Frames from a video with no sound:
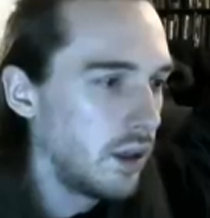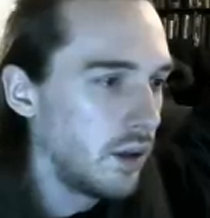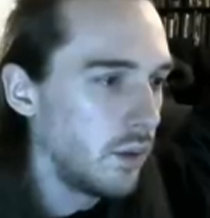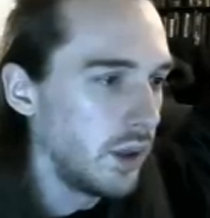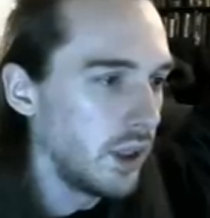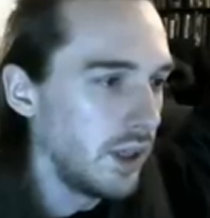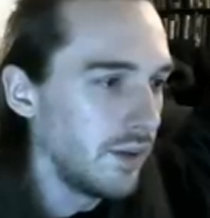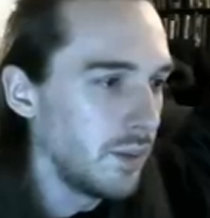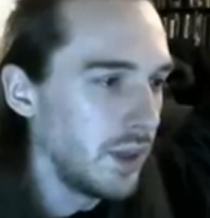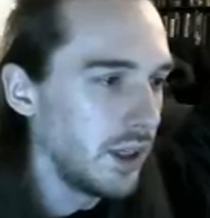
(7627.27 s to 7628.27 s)
we could
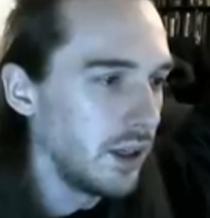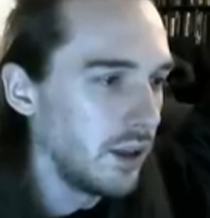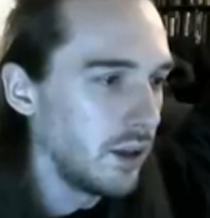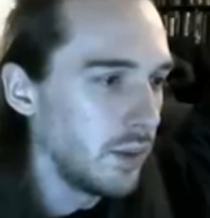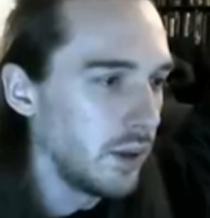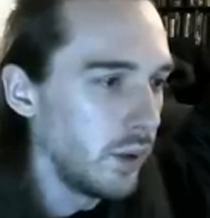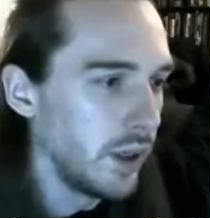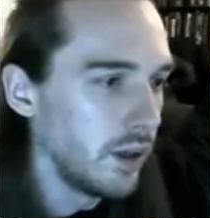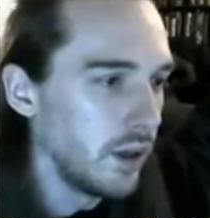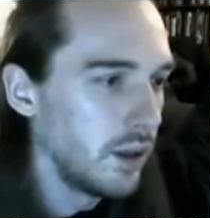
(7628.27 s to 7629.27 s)
even make it a little bit
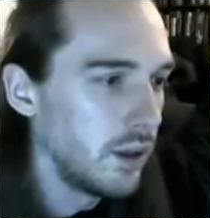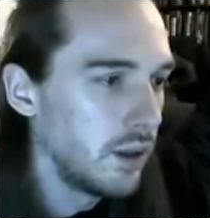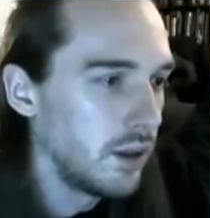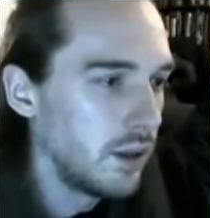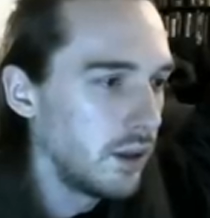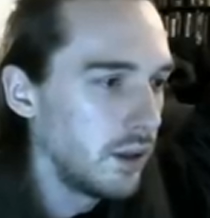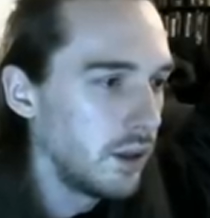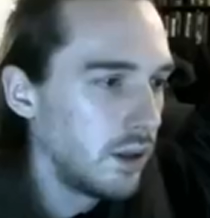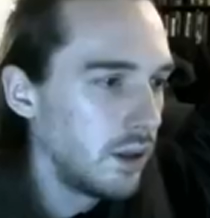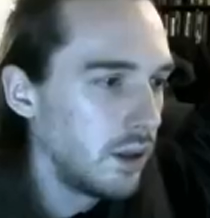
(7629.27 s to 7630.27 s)
weird. You